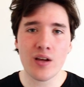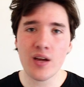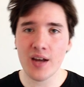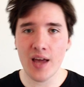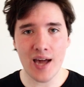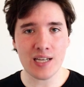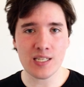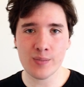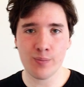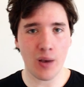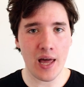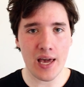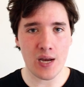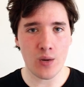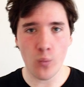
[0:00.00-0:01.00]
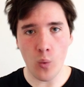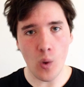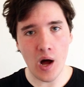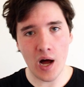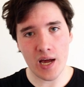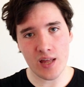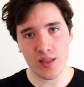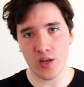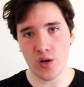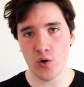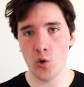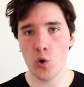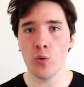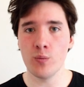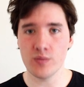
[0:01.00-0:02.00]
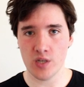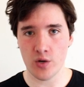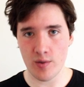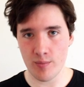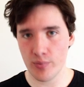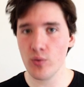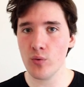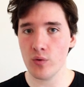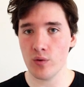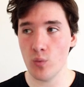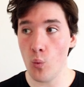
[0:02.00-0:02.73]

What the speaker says: going to explain why the norms are important,